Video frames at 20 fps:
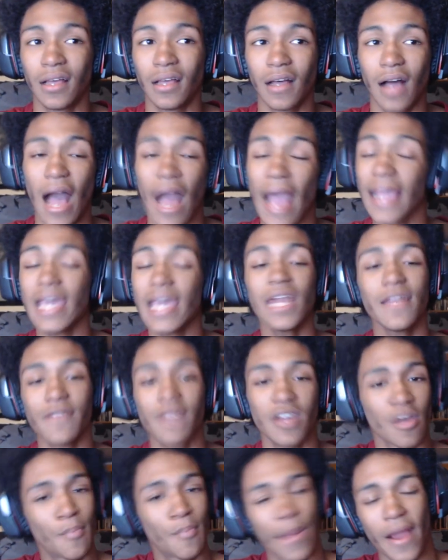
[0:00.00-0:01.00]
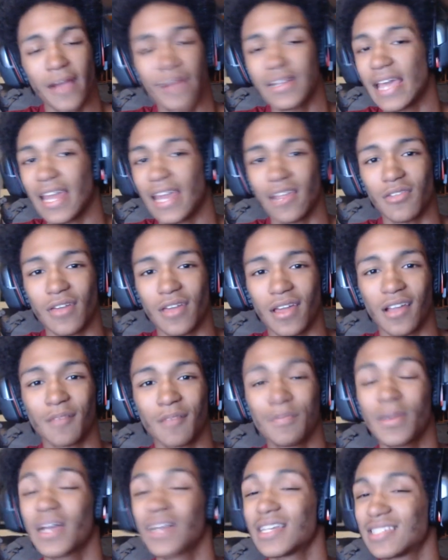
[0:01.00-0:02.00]
I can't even compare it to anything,
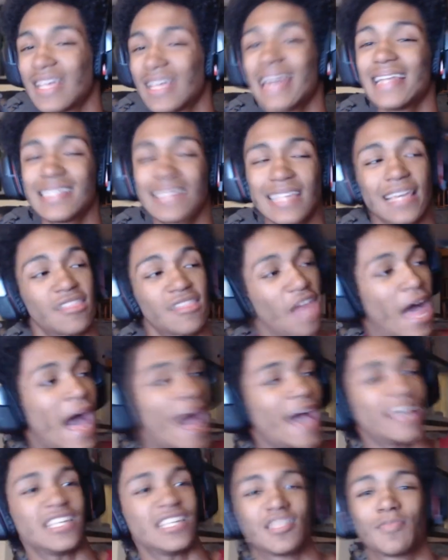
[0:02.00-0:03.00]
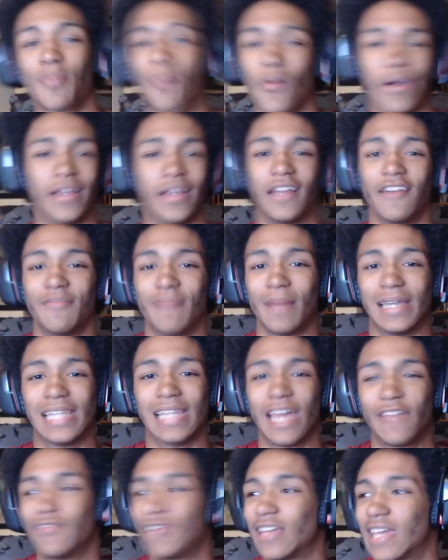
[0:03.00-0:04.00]
because that is like the highest point of my life,
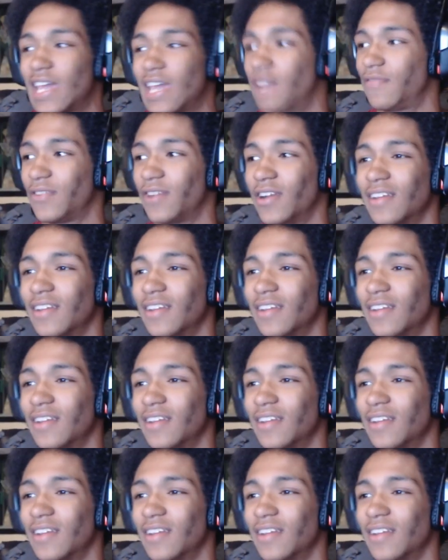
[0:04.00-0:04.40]
like ever.